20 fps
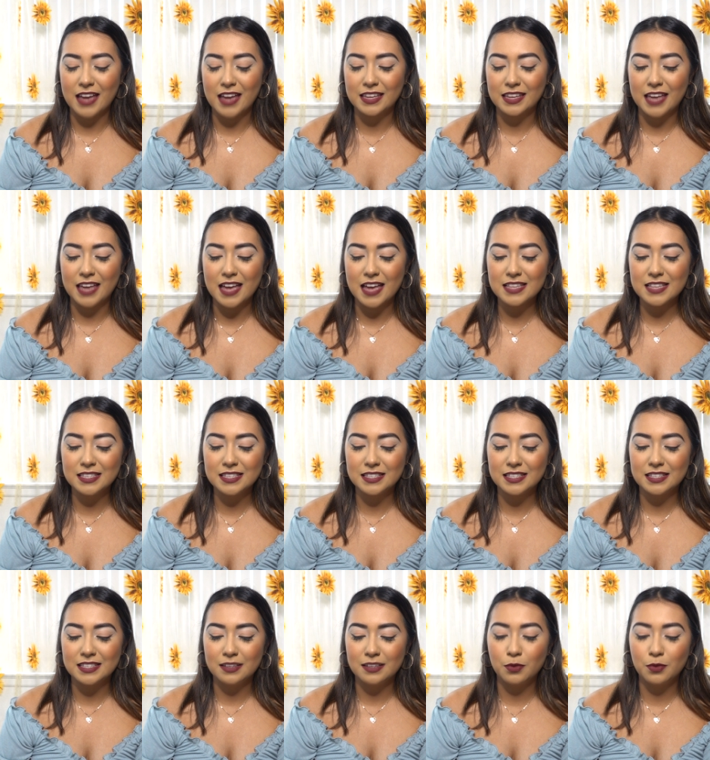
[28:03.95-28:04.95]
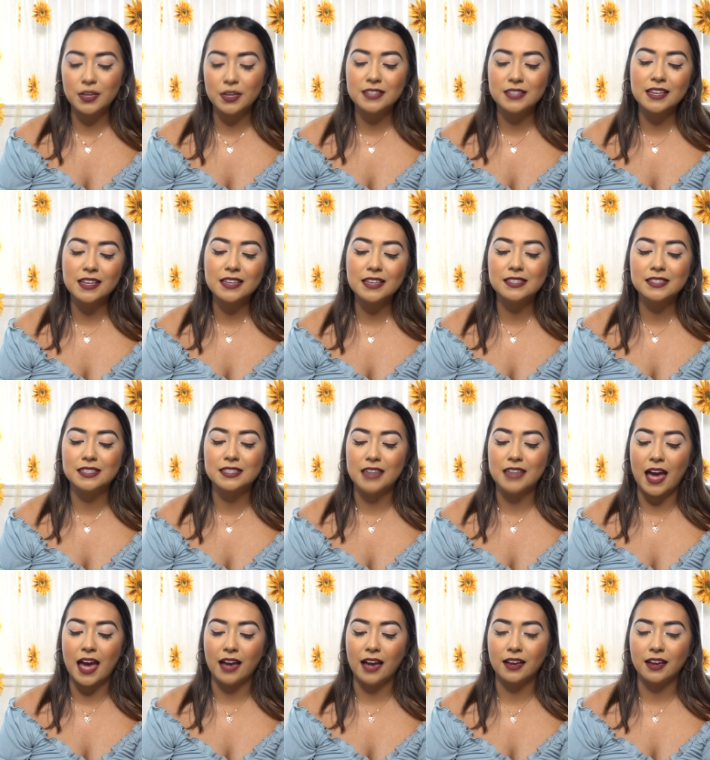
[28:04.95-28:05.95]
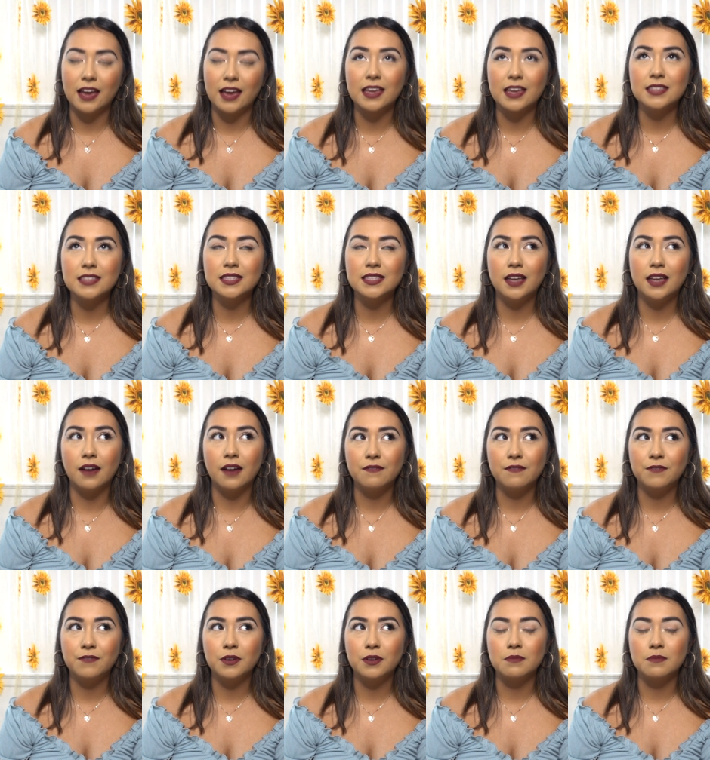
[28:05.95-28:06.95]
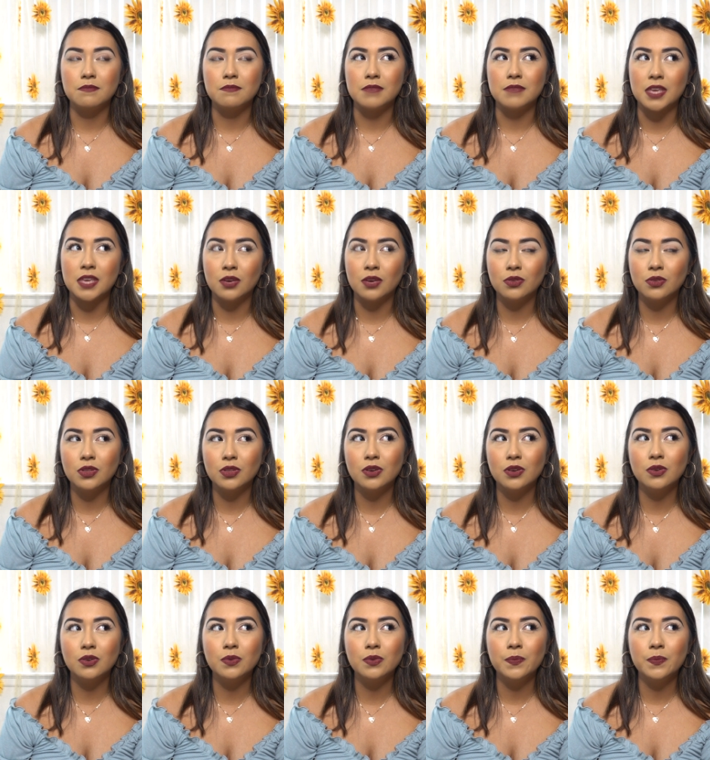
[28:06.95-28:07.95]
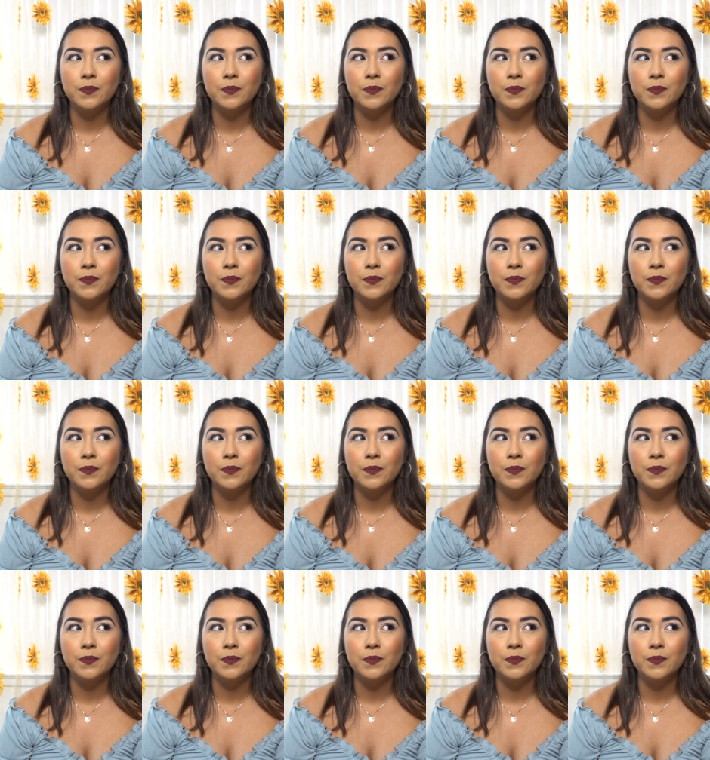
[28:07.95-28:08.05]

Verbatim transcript: guess, well, that's like a snack. I guess comfort meal though.